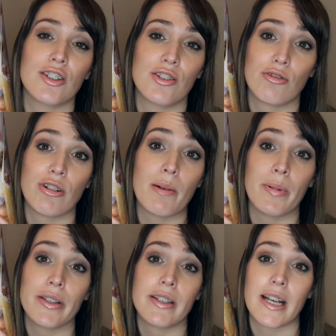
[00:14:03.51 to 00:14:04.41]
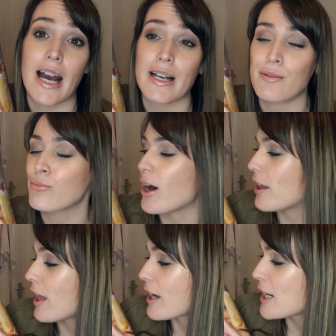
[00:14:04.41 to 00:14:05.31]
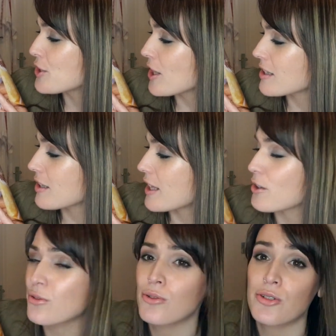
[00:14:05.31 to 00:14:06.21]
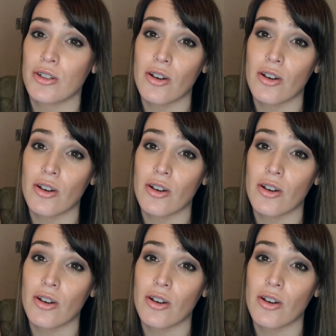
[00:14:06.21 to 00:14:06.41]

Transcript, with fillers: good scrap buster as well, and I just think they're gorgeous.